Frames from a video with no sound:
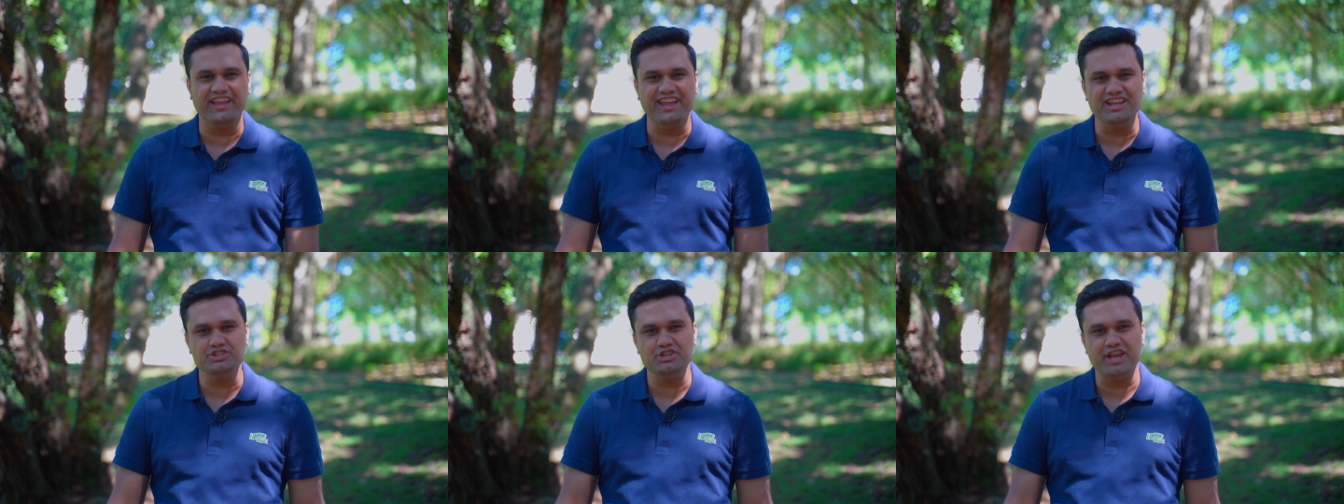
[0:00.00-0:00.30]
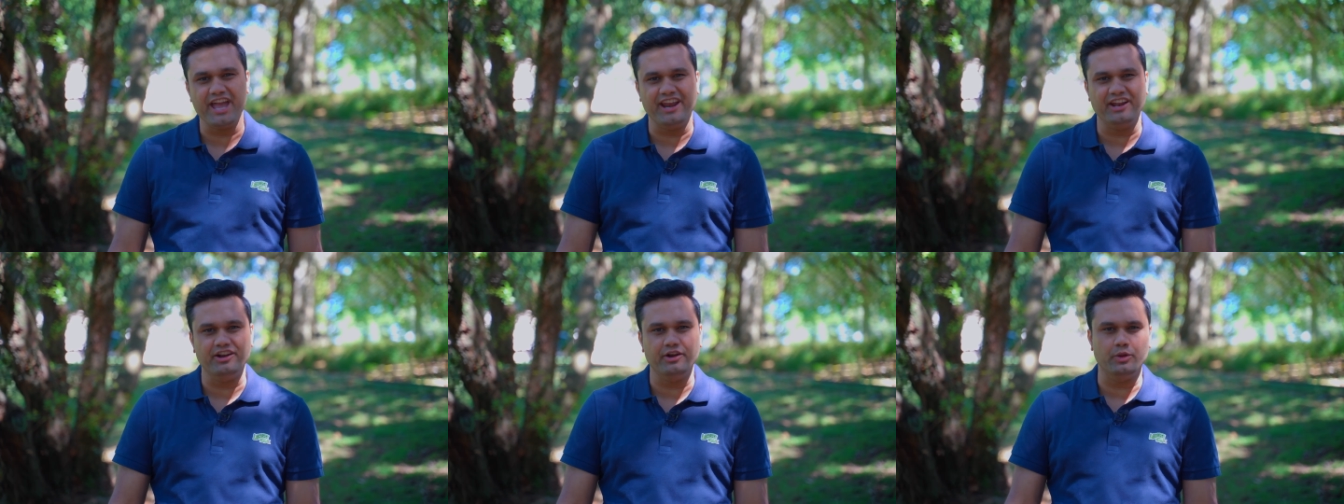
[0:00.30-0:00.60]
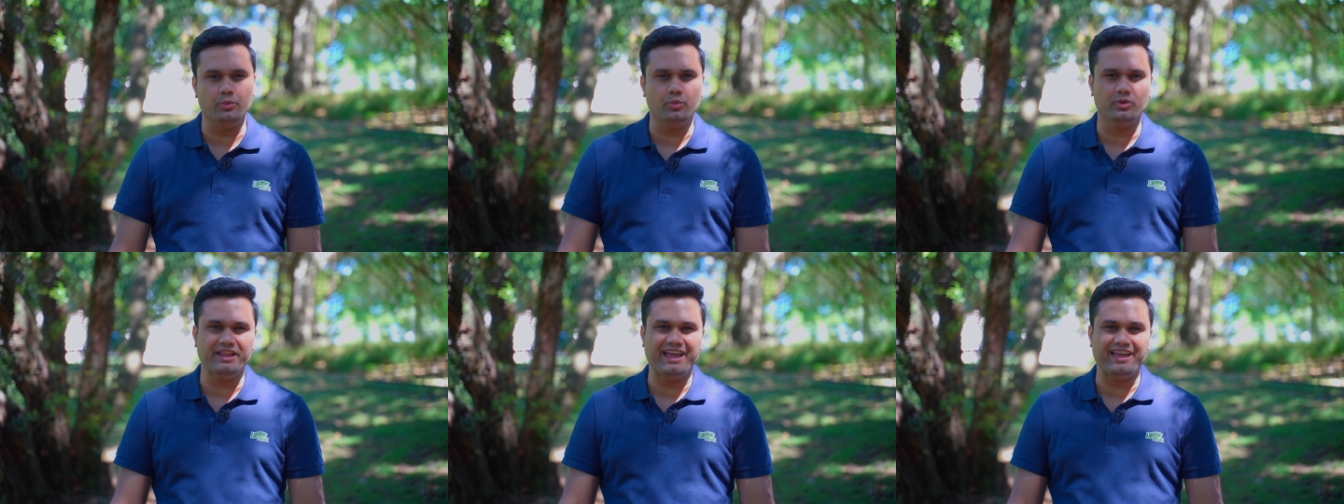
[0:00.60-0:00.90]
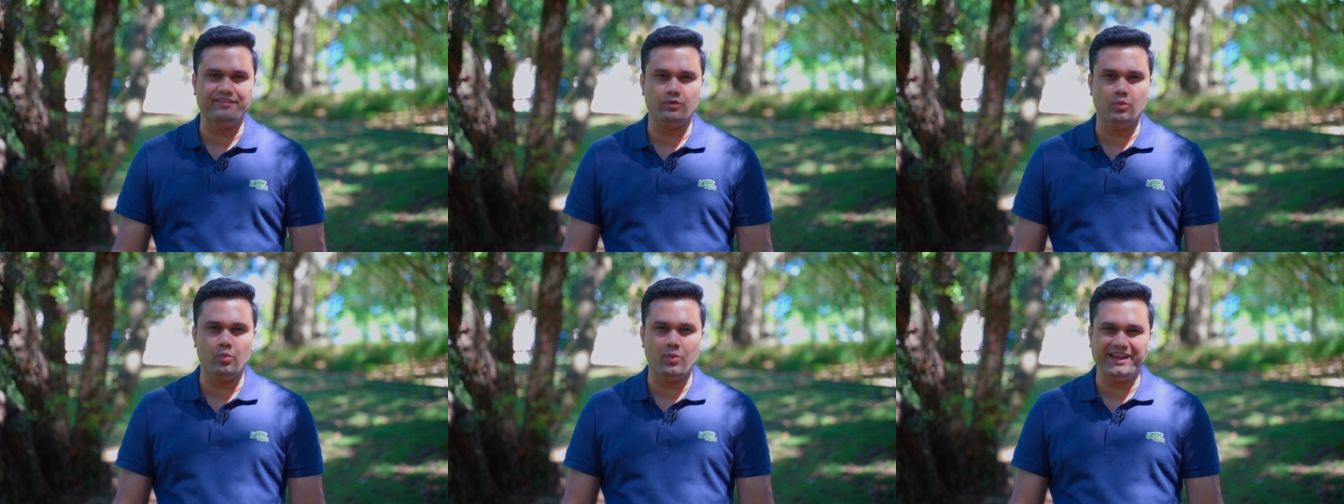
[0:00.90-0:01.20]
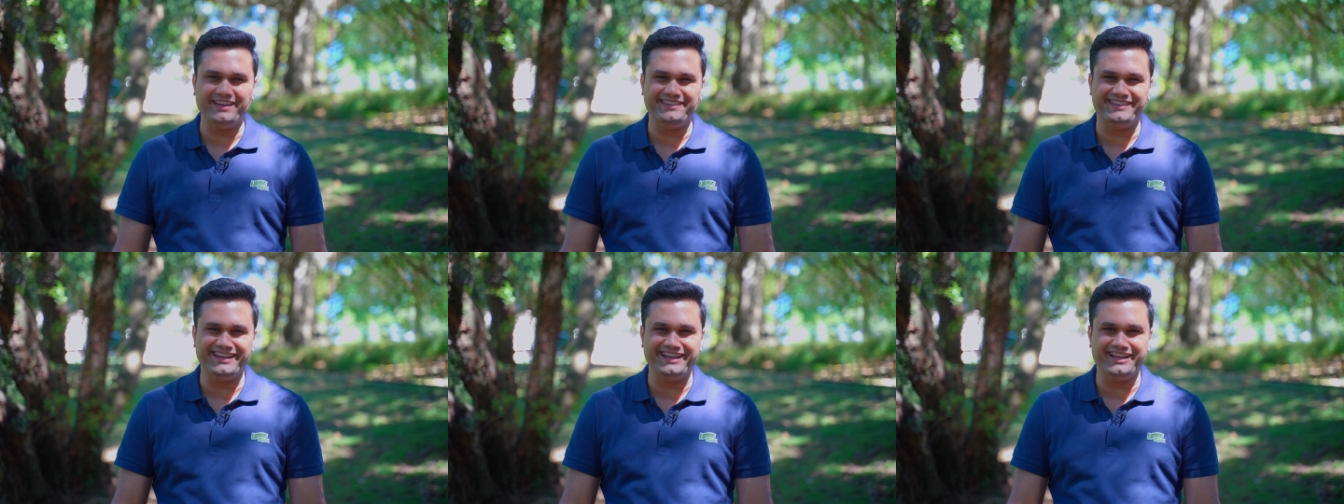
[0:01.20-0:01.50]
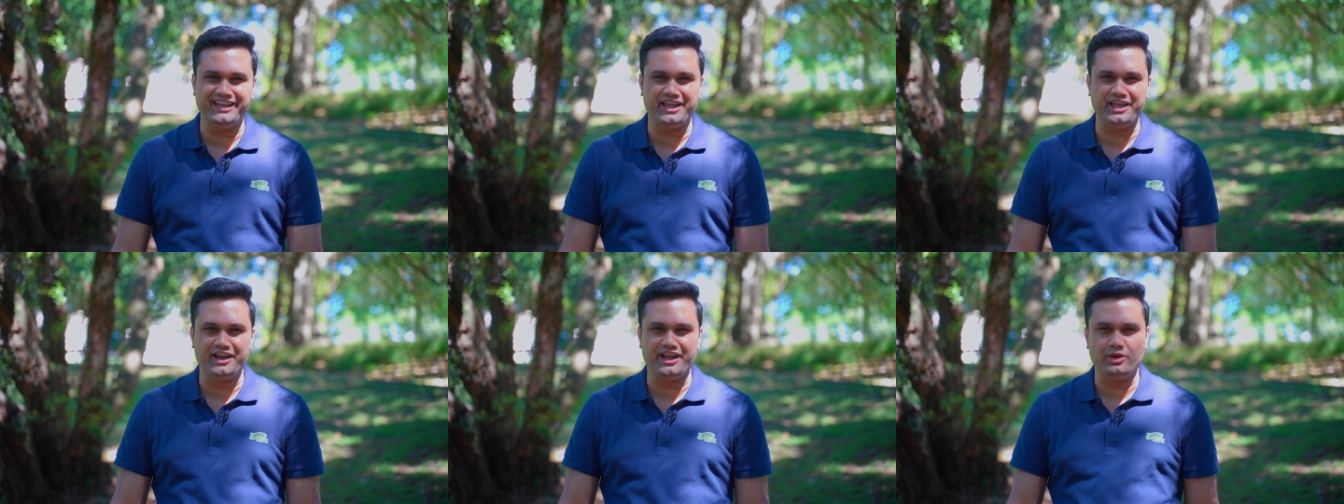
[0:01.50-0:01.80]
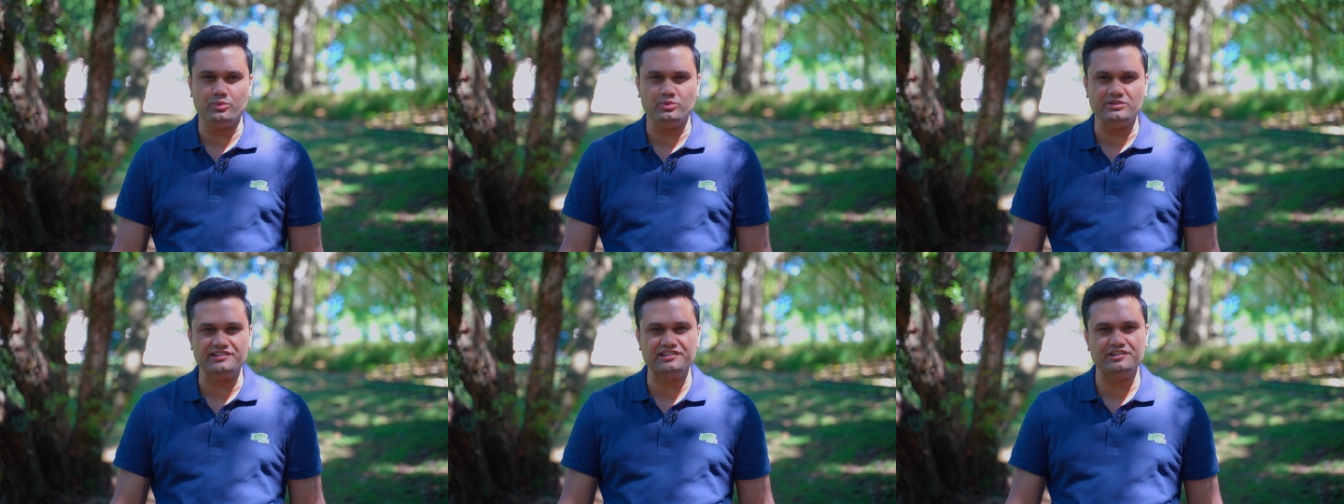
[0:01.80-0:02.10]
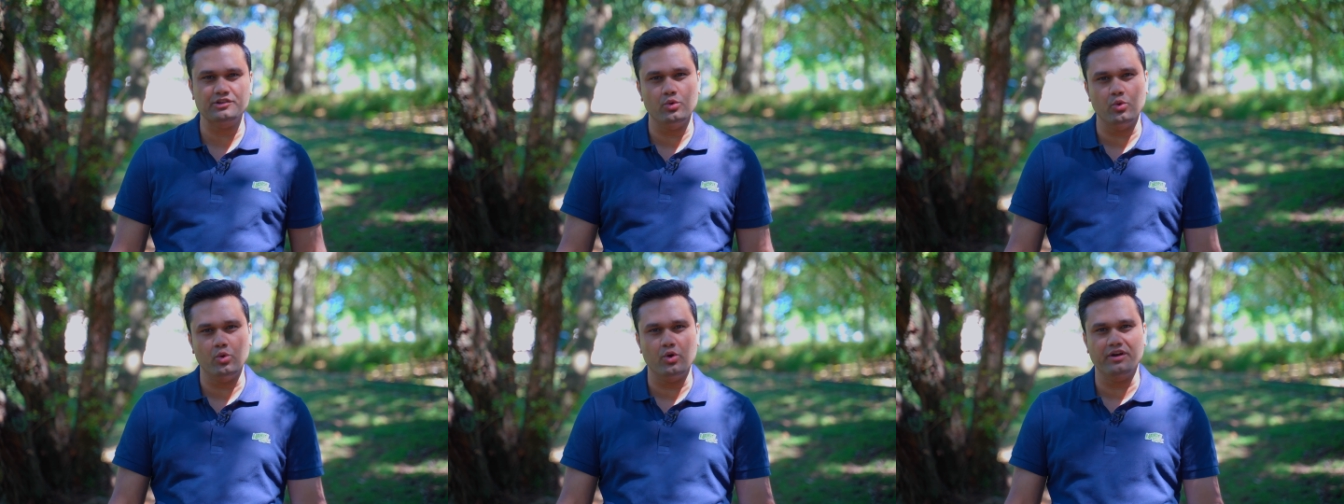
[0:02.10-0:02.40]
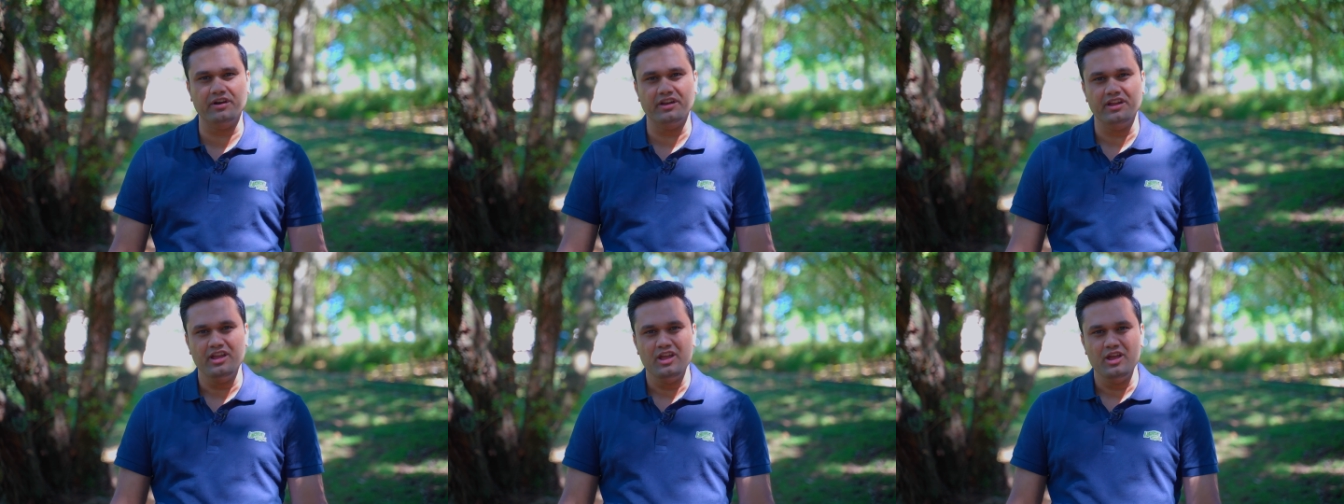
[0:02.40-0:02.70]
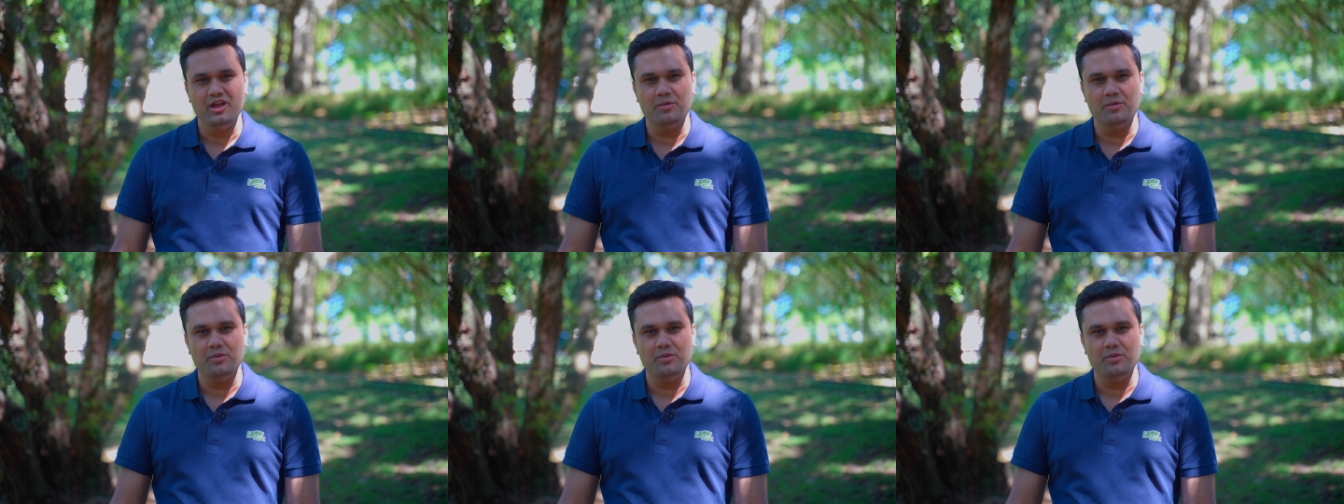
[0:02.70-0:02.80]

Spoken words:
Each category will have a weighting, and I will score